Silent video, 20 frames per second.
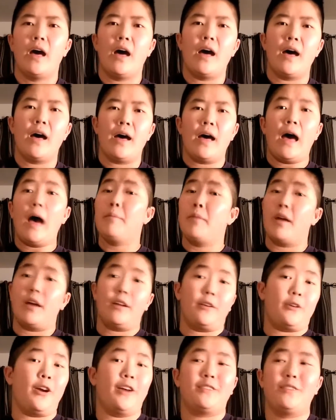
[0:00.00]
I'm
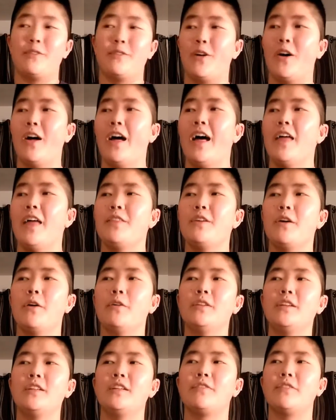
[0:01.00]
not aggressive at all. The
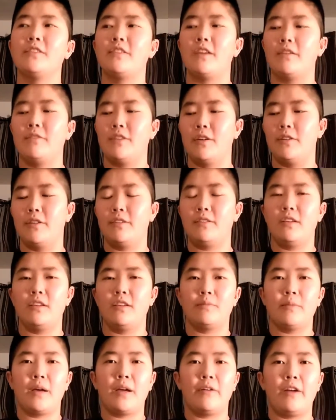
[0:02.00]
only difference I've noticed
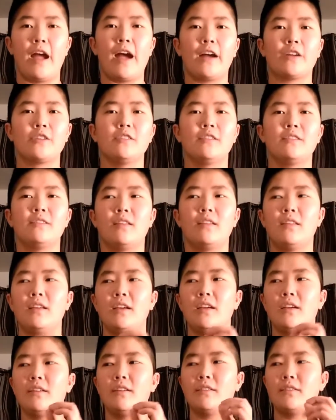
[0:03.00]
is my reactions to
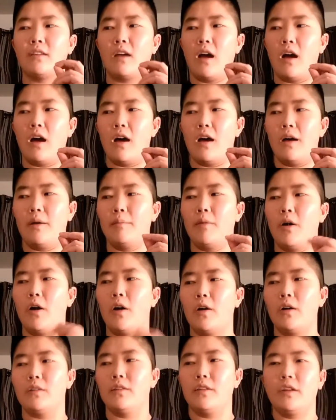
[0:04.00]
things
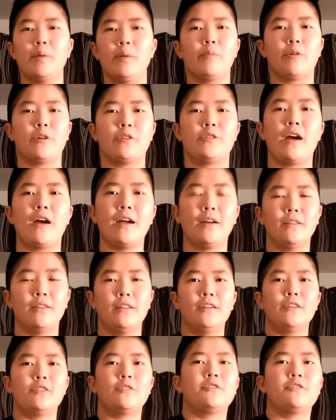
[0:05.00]
are a little bit more
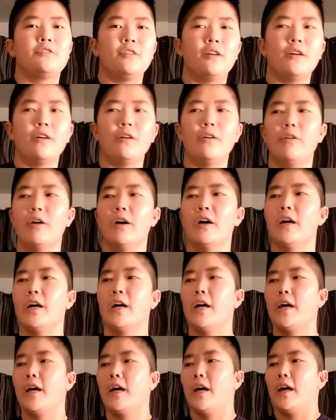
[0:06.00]
childish, so
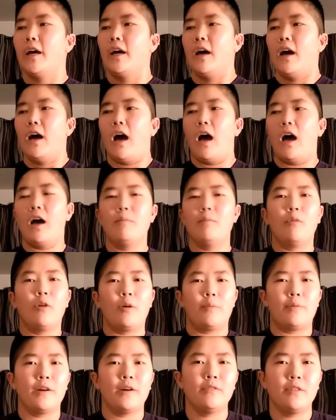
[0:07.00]
I'm
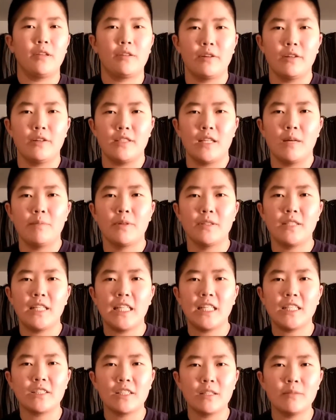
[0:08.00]
more prone to throw a temper
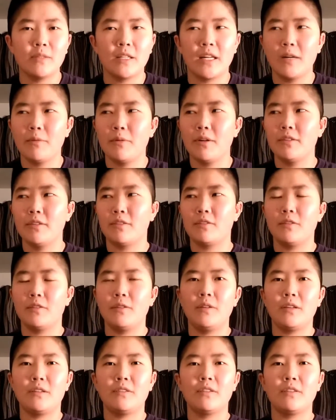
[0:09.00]
tantrum than I was
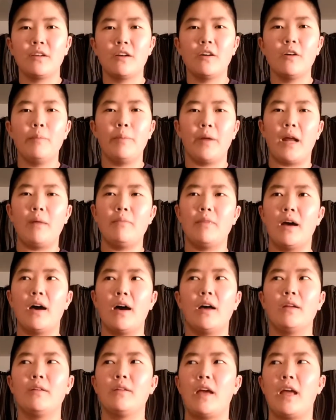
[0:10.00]
3 weeks ago, but I'm
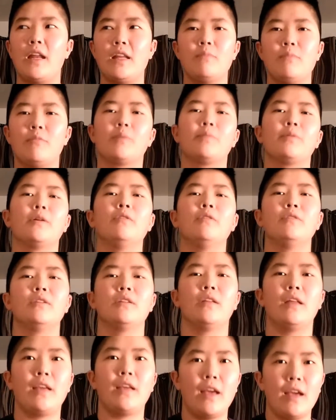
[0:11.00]
not any more prone
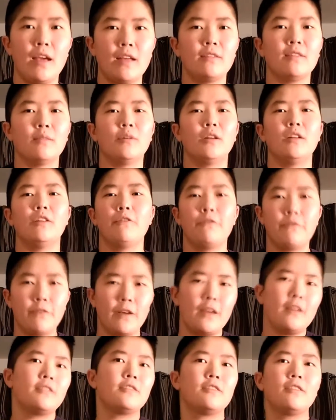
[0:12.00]
to, like, hit someone in the
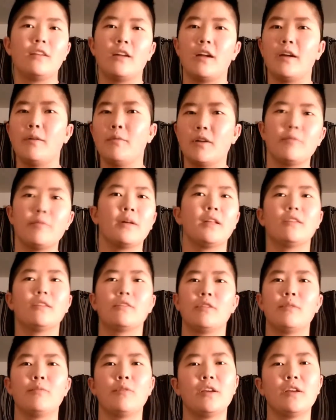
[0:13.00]
face than I would have been
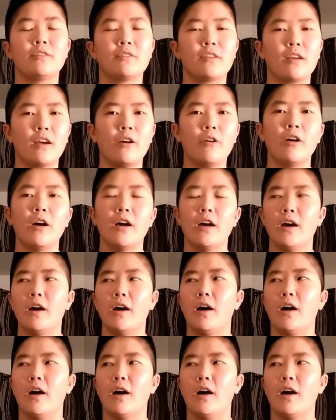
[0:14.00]
3 weeks ago.